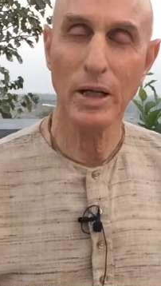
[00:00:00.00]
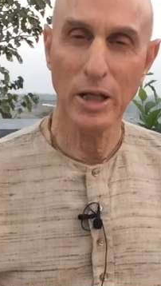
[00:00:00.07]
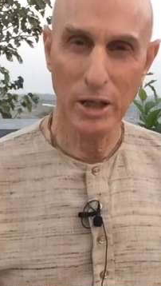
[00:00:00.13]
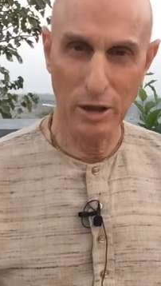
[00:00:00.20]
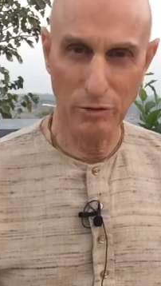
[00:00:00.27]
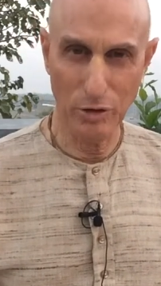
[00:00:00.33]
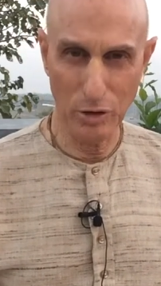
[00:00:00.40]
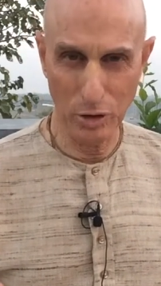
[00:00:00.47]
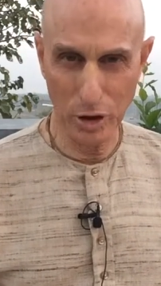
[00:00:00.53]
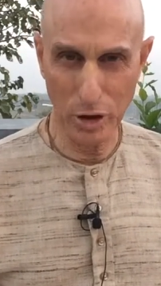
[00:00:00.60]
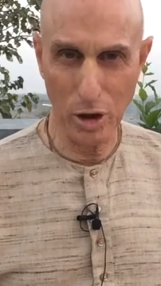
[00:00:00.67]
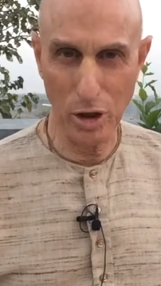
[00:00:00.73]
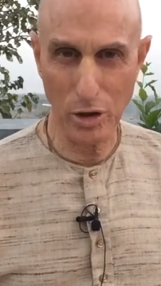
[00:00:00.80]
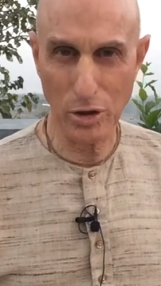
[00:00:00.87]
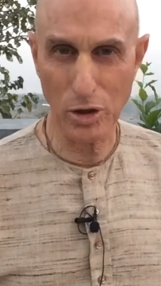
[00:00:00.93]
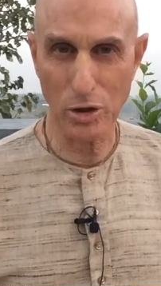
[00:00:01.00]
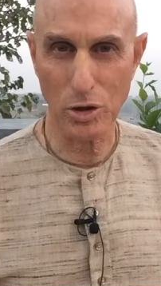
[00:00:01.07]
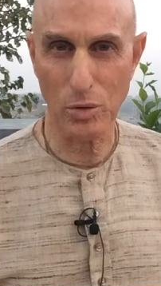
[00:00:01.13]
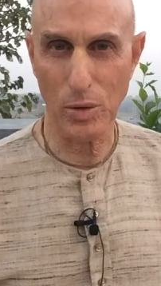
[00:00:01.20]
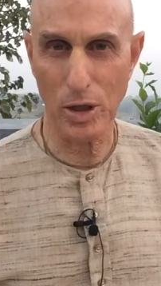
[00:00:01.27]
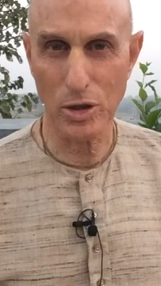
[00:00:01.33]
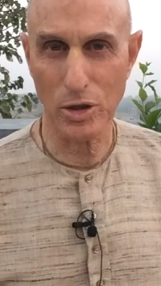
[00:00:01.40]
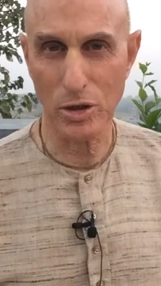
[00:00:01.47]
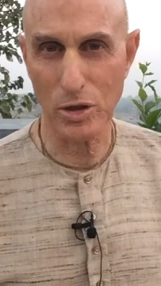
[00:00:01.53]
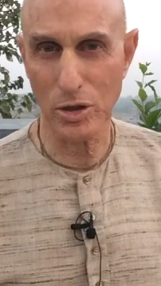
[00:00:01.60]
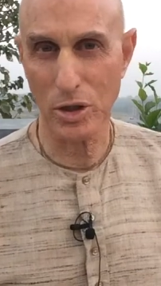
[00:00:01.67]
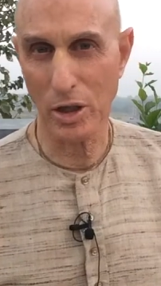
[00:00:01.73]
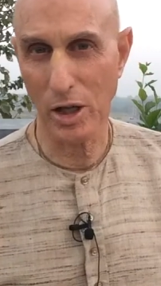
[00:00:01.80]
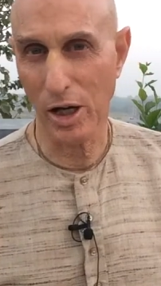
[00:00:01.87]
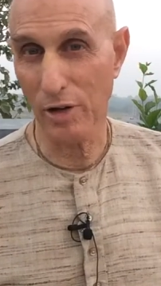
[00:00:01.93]
if you look at all situations
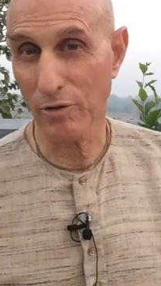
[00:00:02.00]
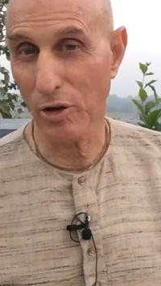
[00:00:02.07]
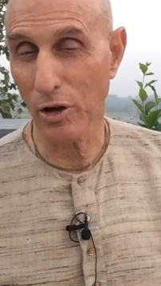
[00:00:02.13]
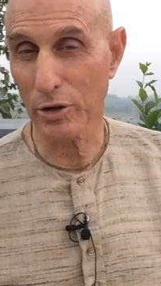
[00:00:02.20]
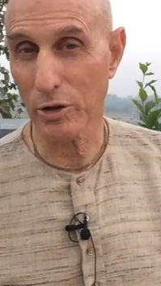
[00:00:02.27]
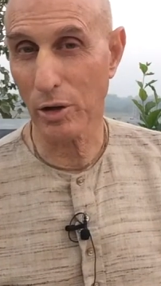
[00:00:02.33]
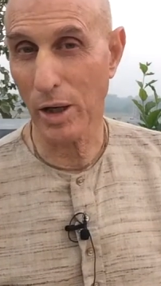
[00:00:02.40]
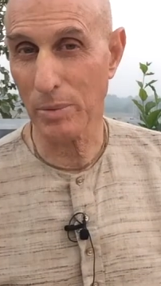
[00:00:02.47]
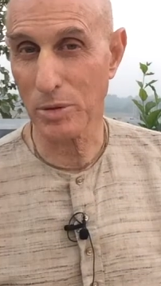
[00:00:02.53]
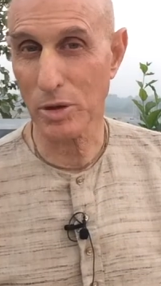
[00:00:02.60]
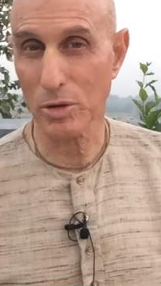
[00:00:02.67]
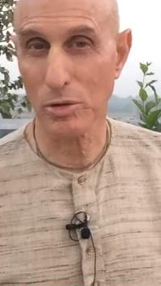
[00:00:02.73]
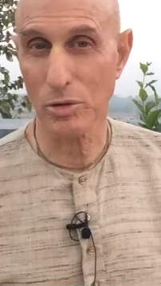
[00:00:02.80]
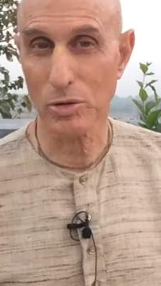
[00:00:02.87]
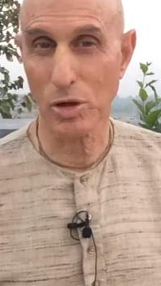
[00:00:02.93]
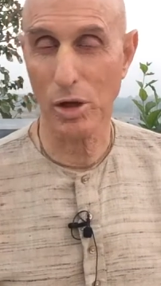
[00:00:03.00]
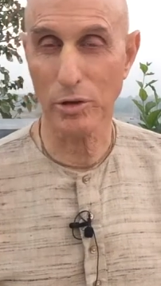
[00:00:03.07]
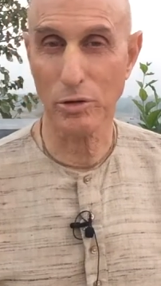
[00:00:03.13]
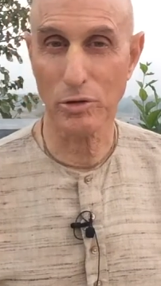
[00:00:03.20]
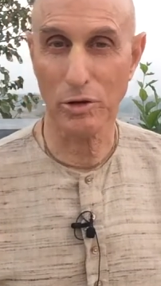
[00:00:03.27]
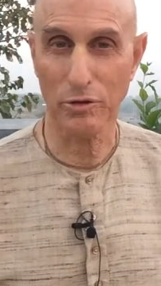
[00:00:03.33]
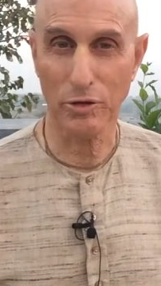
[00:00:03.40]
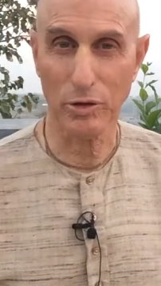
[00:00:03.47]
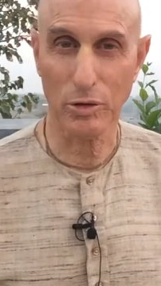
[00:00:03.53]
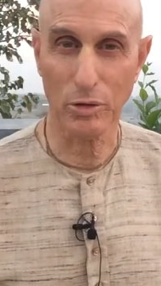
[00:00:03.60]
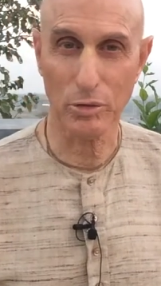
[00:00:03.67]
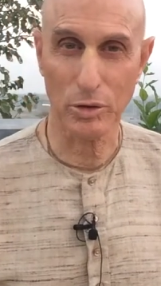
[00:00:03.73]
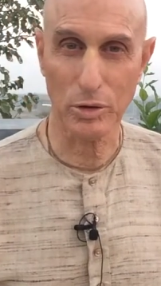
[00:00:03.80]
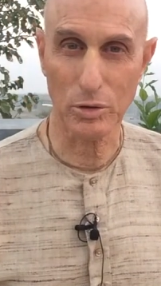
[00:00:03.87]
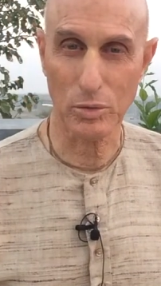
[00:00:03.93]
in life, all your obstacles, all your
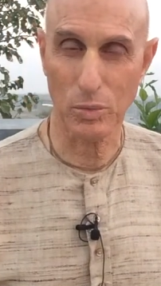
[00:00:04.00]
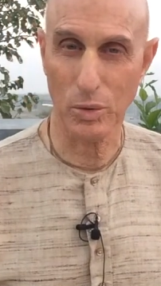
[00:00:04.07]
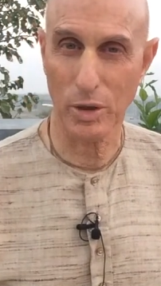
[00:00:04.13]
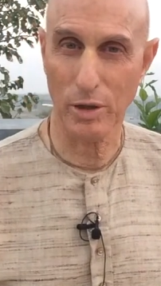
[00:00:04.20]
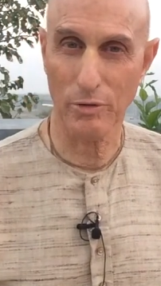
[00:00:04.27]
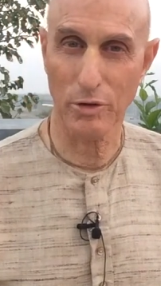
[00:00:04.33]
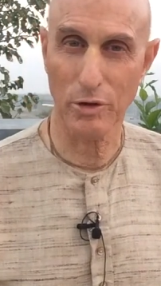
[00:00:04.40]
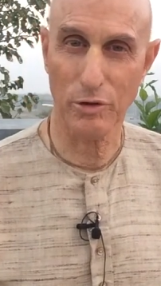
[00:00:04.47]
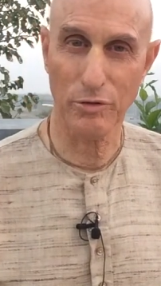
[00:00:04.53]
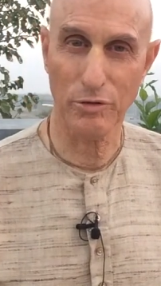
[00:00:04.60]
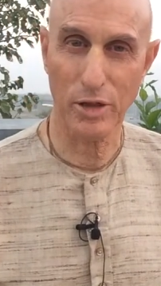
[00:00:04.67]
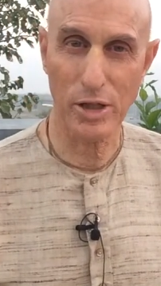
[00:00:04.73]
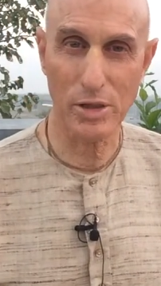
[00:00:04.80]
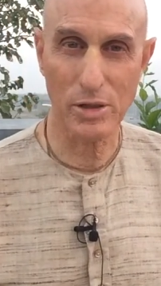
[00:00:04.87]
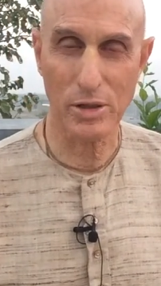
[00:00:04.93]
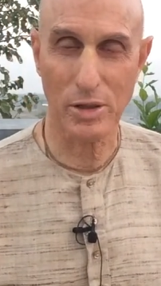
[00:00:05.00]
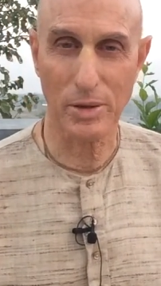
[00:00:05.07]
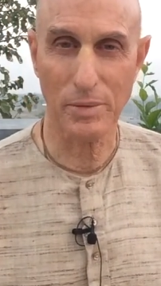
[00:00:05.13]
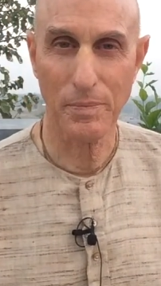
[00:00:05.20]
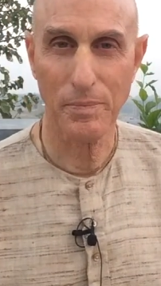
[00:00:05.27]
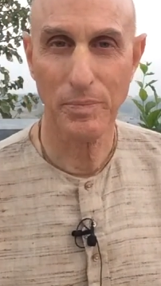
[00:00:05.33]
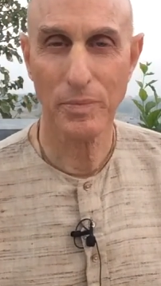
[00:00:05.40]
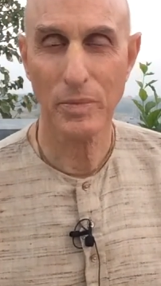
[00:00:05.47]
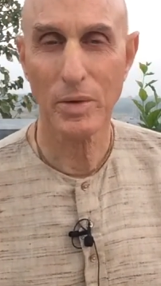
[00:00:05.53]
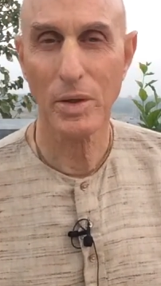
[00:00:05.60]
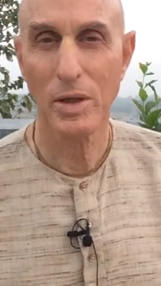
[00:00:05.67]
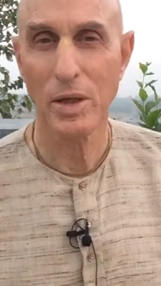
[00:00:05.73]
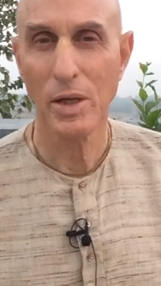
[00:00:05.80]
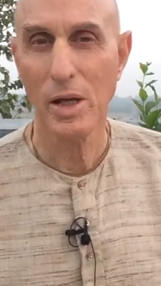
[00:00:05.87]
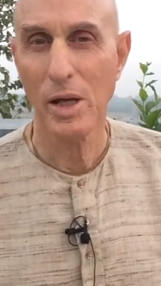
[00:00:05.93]
difficulties, whatever you're facing,
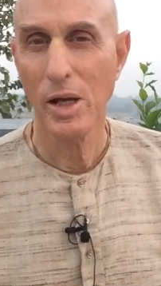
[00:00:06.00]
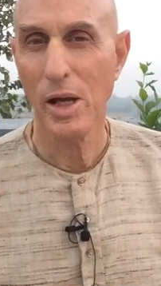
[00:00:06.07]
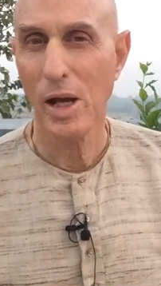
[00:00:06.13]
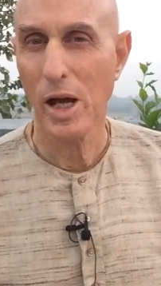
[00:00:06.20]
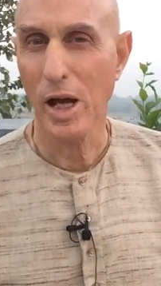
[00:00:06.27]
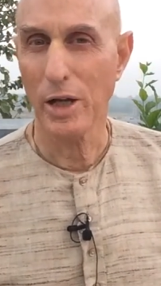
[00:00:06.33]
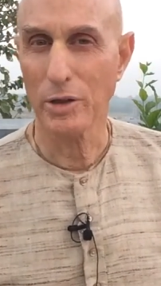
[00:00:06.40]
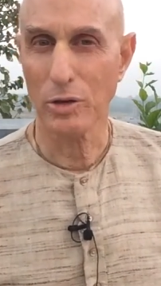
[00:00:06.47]
and